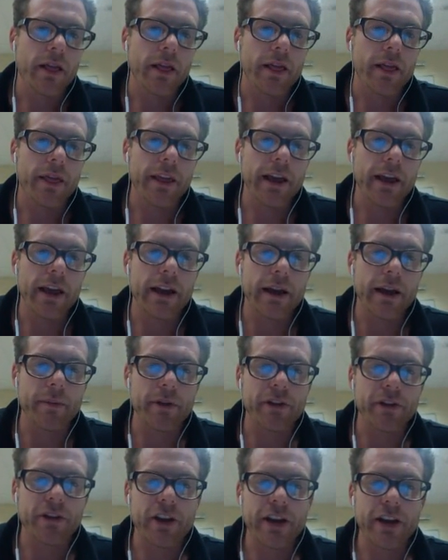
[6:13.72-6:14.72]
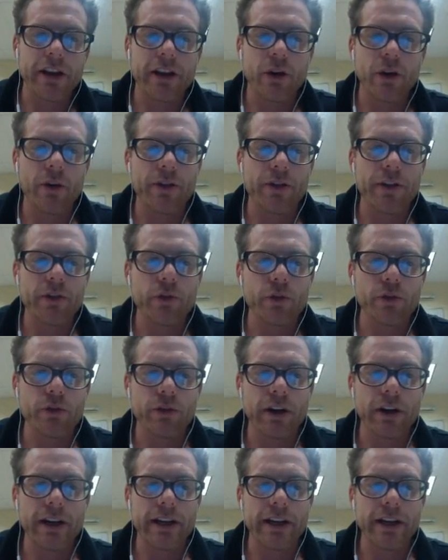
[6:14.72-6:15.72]
Then I'm going to say, you know what, this one
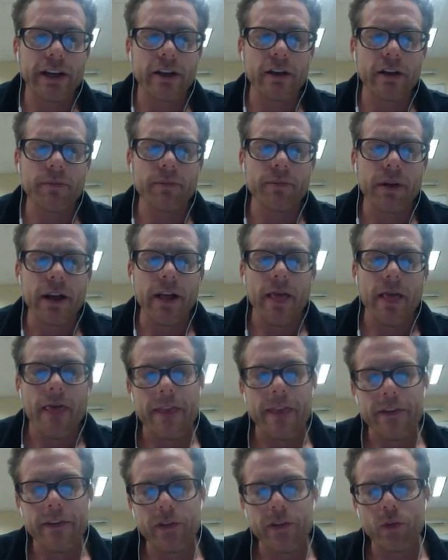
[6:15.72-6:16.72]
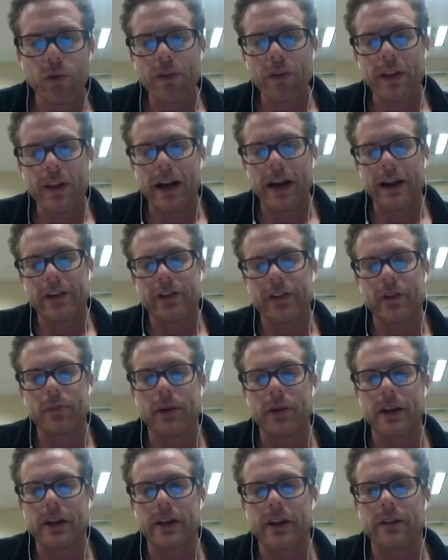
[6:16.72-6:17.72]
right here, this is the one that I
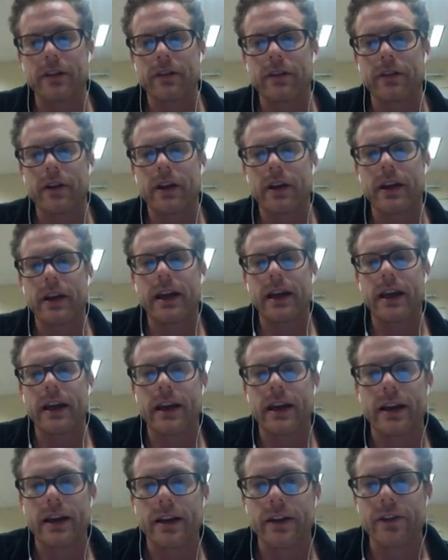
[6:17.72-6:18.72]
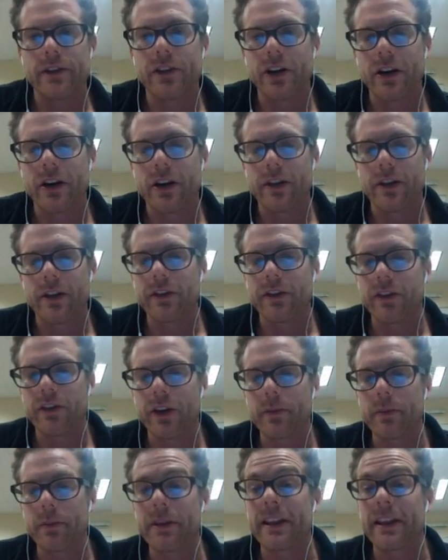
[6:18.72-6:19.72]
submitted, and this is
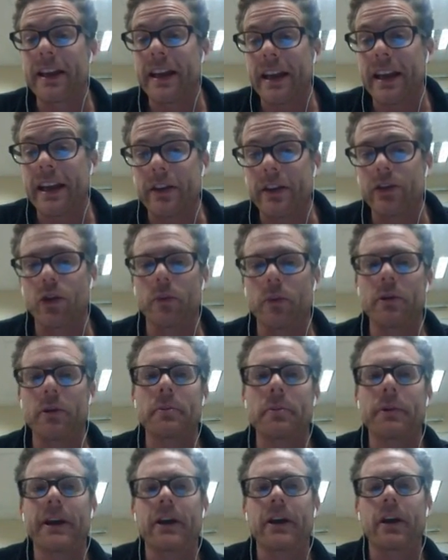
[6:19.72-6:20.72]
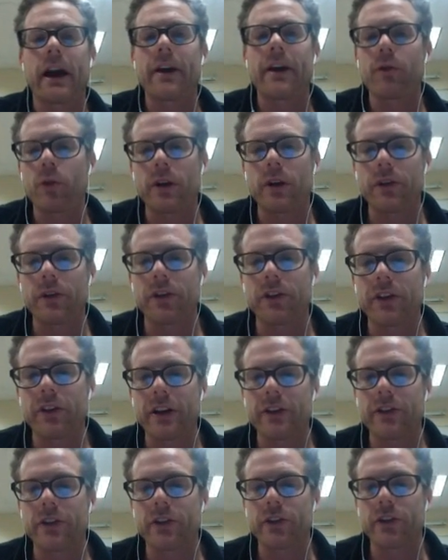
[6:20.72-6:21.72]
going to be the key. So I'm going to compare everyone else's
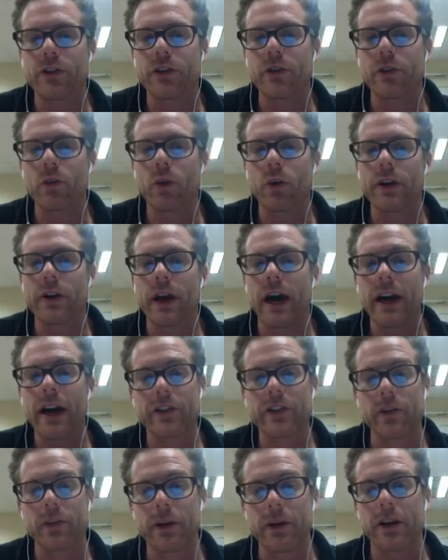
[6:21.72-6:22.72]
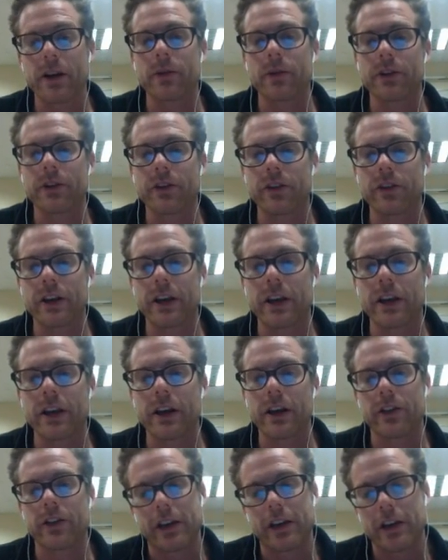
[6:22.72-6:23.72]
answers to the one I submitted, which is the key.
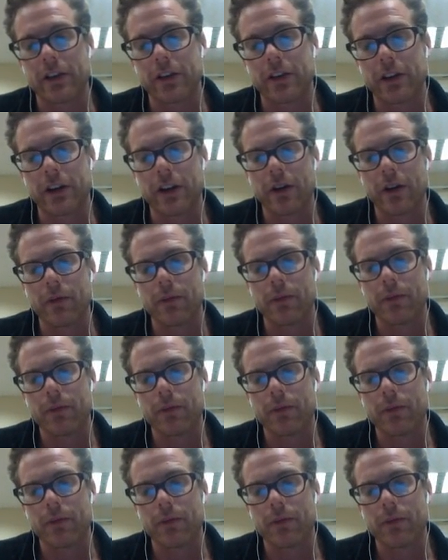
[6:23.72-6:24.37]
I say continue.